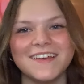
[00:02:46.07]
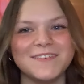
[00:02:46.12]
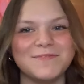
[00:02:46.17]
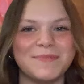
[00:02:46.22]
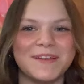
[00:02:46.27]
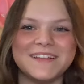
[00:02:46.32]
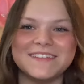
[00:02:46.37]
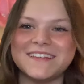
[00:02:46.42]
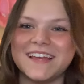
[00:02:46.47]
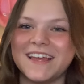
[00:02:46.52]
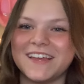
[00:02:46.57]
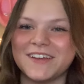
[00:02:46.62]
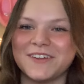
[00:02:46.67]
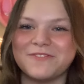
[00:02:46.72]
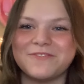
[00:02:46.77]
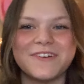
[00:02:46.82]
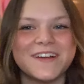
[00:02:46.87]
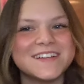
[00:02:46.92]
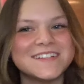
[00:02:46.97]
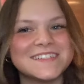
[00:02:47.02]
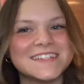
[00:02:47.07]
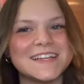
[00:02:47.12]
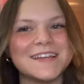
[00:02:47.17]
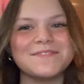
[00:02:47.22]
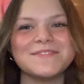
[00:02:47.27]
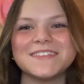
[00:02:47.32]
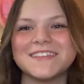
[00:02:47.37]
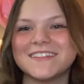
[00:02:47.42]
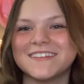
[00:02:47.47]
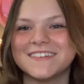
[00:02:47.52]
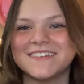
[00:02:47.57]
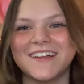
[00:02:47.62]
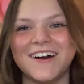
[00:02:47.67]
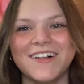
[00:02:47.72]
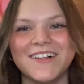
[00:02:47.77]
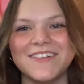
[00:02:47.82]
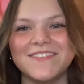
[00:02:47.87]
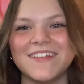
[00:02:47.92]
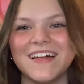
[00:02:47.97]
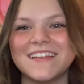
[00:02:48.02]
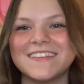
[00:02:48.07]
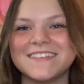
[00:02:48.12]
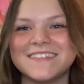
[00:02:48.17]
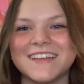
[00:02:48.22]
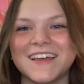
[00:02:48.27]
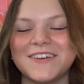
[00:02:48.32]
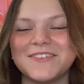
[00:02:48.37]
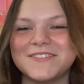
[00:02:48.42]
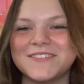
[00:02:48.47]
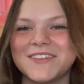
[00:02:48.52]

maintain good friendships and all of that stuff.